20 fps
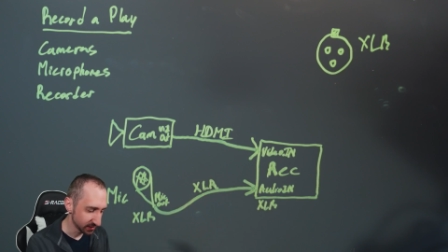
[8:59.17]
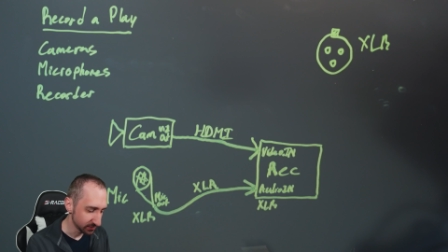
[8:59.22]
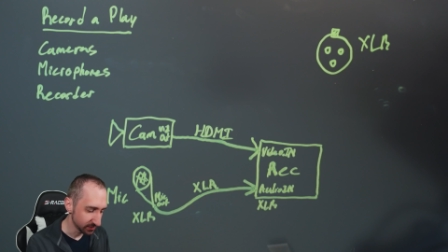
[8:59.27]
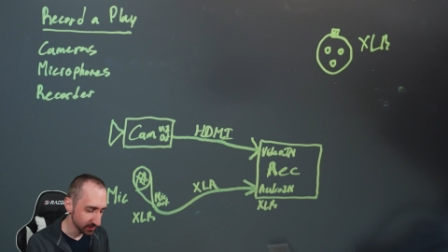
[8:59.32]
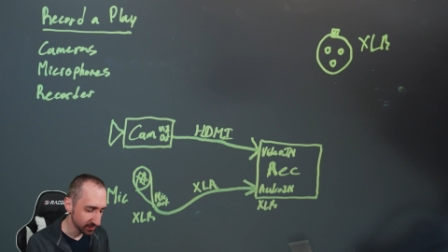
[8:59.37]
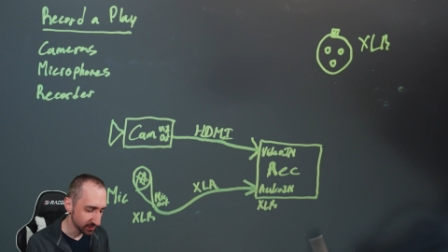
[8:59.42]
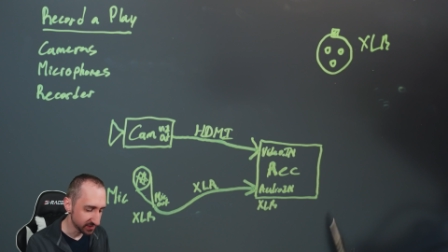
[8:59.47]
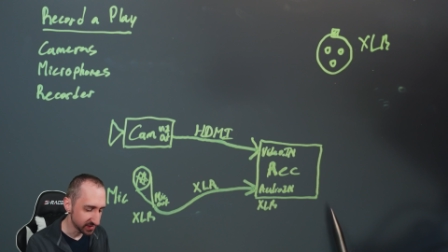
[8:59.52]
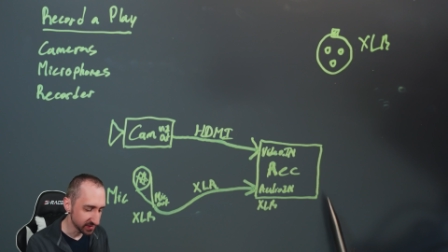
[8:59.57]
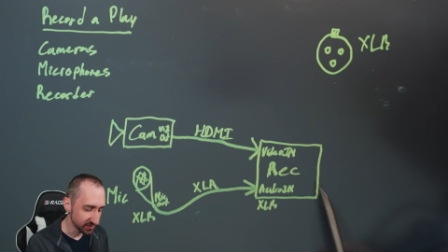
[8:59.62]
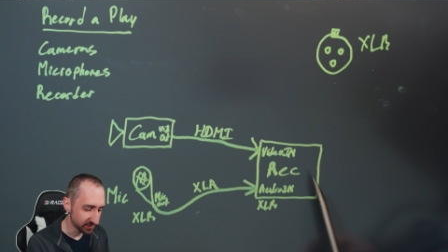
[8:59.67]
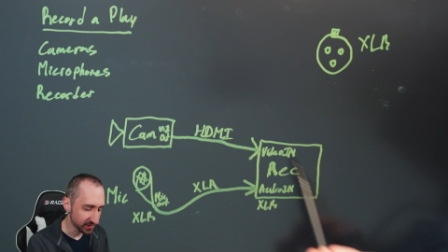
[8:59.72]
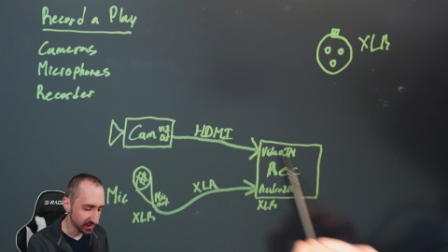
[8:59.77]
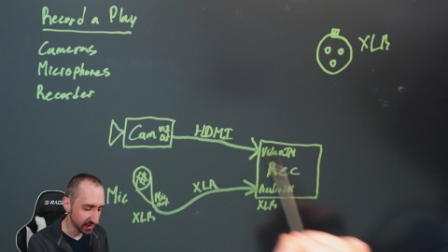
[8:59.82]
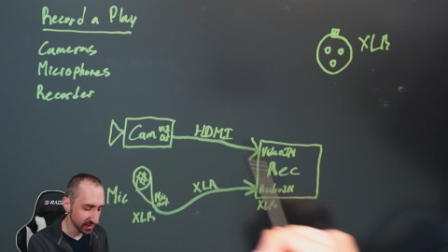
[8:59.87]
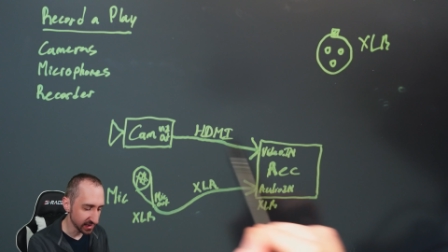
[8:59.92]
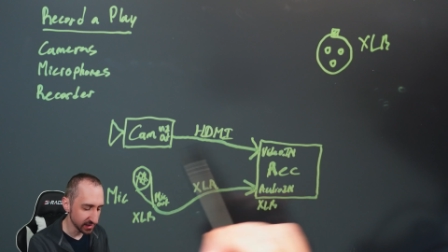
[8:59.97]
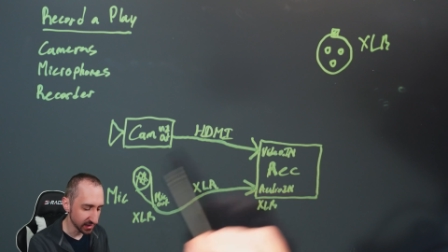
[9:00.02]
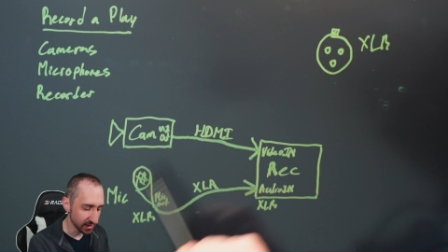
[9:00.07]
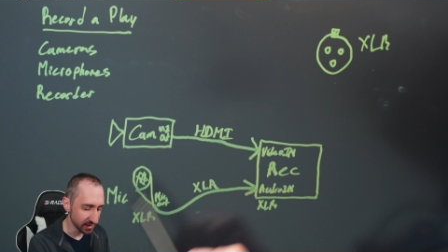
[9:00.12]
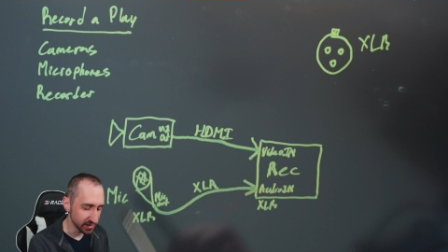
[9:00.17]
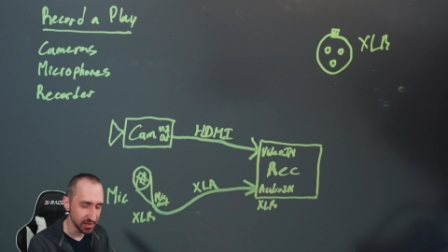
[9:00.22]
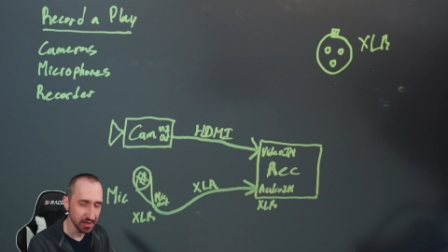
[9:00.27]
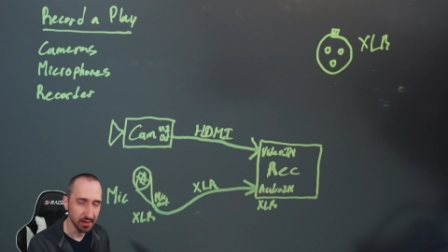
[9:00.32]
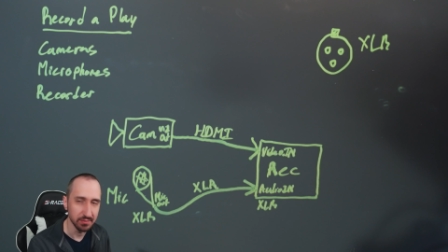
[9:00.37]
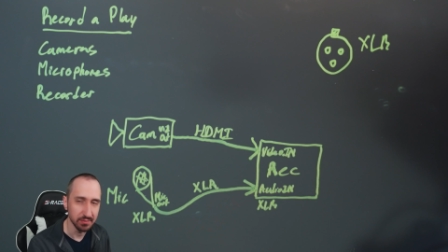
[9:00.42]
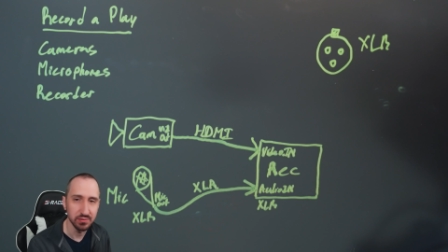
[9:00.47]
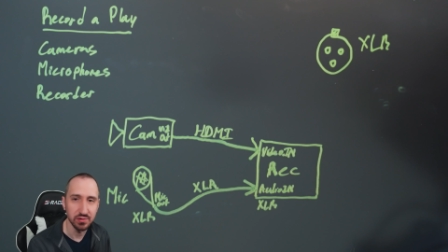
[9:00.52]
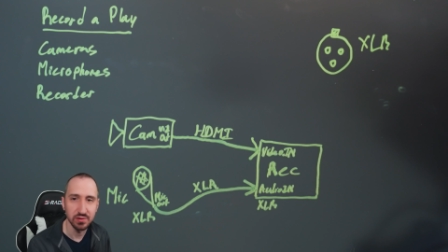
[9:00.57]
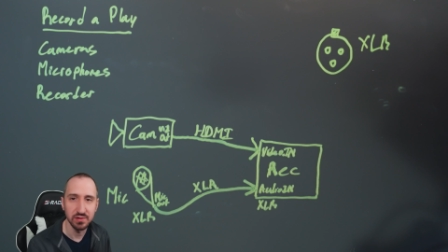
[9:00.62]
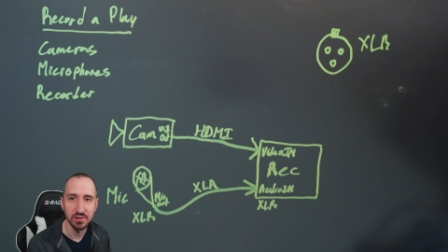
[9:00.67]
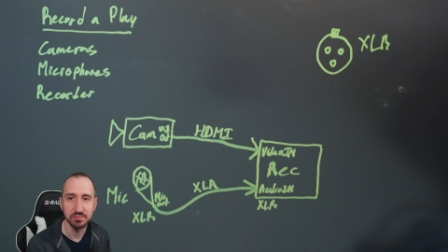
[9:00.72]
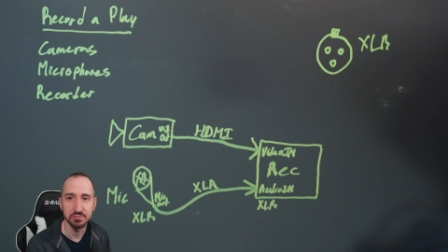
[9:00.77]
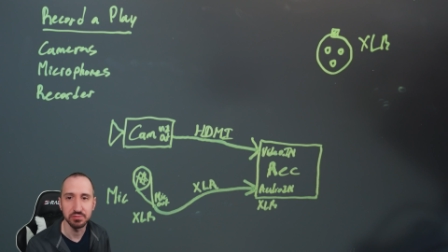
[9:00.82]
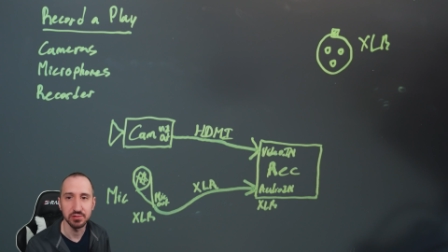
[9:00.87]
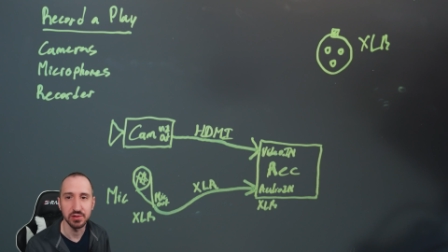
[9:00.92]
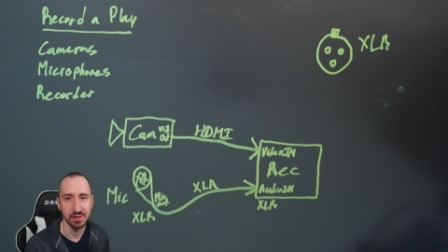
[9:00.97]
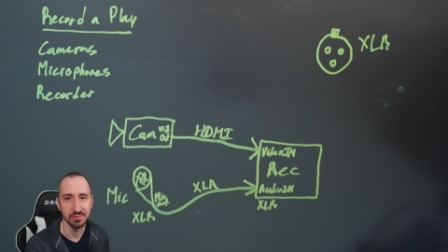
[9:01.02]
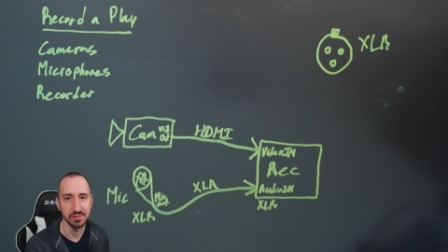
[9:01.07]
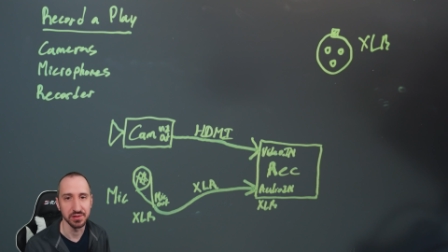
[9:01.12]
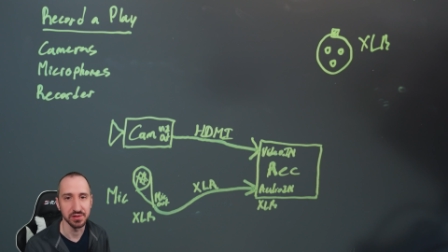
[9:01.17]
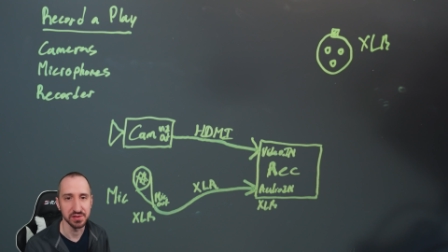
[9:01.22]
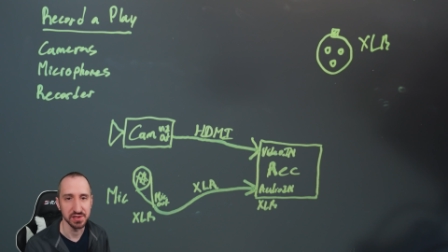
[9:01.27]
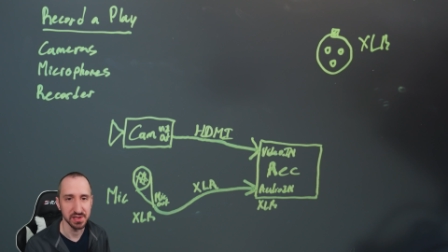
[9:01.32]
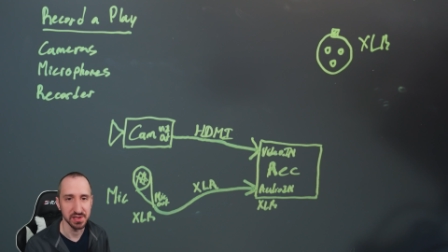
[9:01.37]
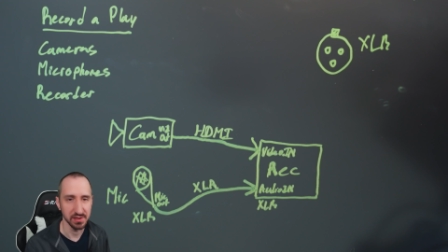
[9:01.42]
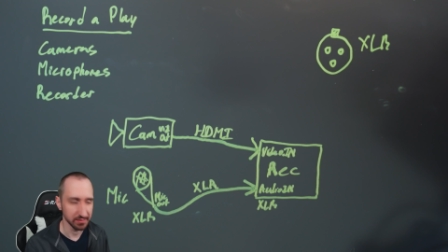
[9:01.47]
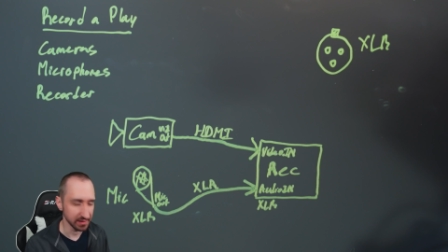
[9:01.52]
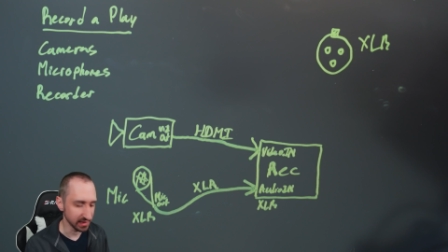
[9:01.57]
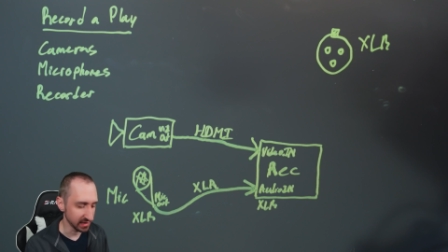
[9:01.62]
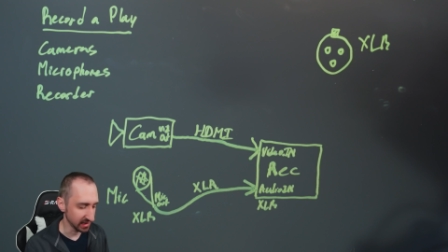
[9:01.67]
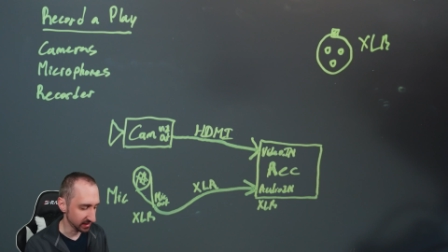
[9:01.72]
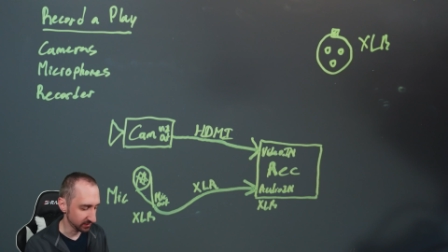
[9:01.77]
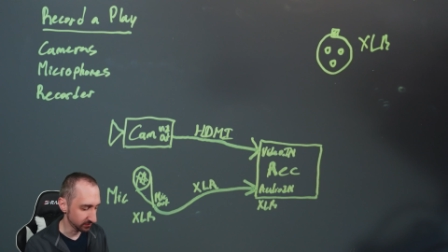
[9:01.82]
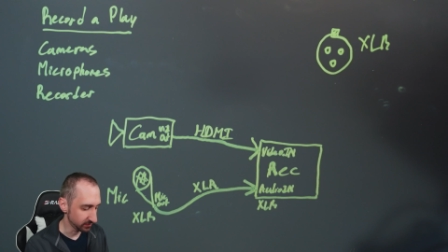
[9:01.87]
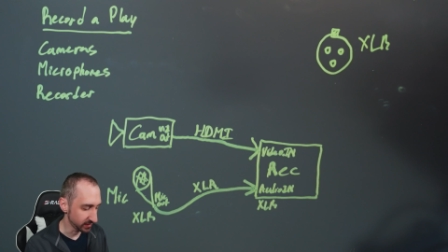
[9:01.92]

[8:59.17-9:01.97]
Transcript: we've defined a number of parameters that we need.